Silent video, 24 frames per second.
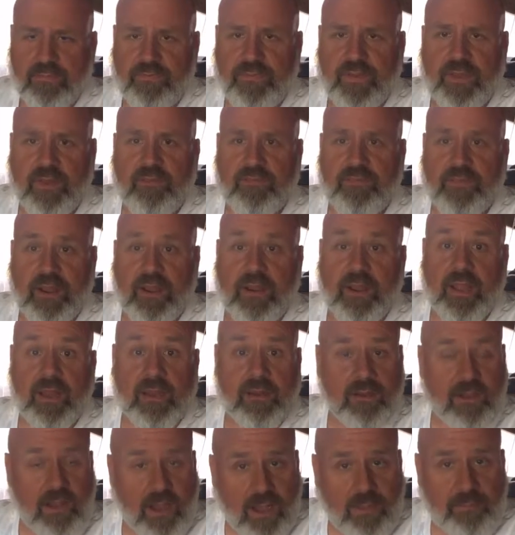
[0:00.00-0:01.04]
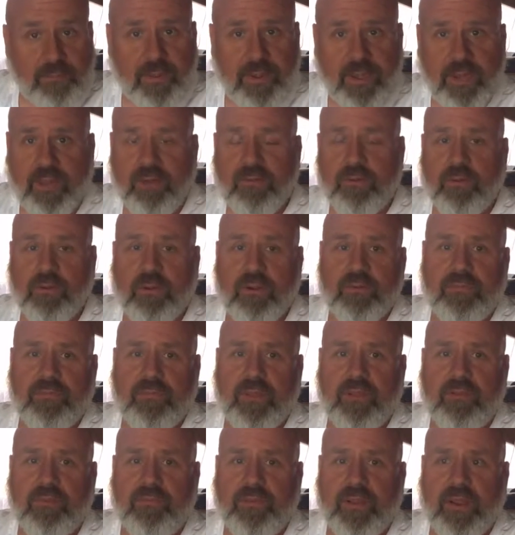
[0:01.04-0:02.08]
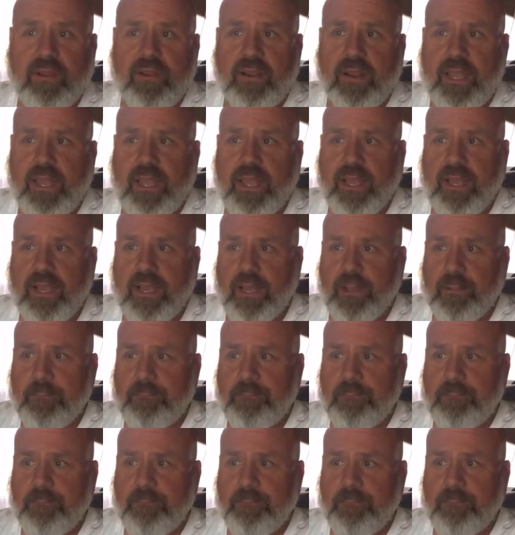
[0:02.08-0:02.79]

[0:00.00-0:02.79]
feel very incompetent or feel very